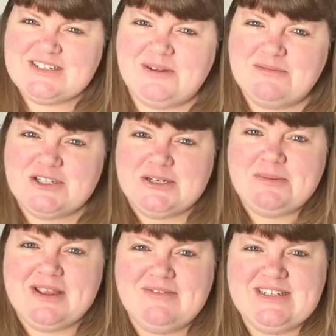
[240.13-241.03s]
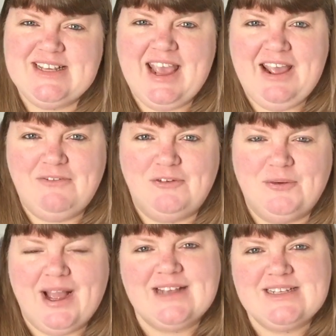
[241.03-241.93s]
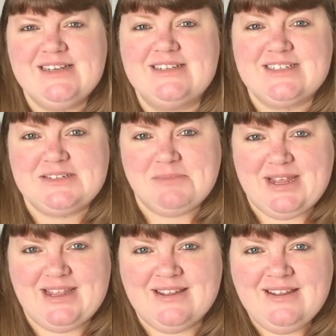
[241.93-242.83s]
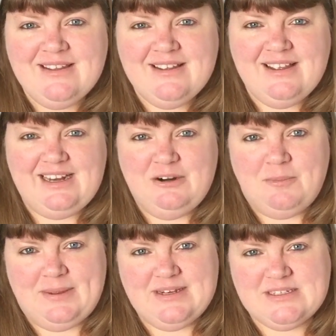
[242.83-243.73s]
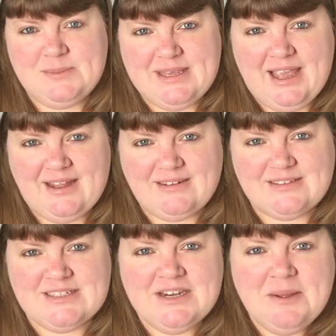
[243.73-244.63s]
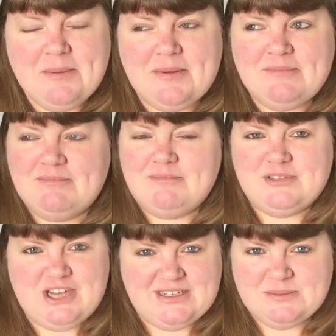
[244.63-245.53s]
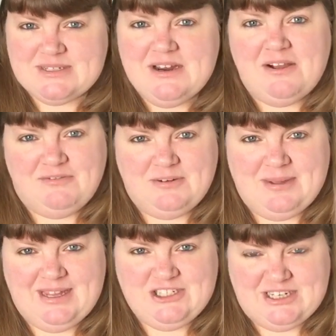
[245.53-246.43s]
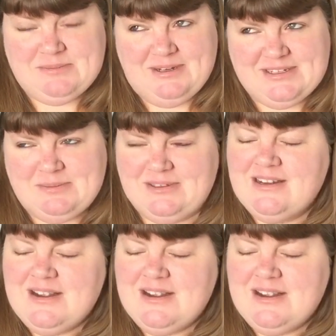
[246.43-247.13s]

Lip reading: So I'm trying to be ever so careful. It has hindered me a little bit this weekend, but Jez was laughing at me, Jez, my husband,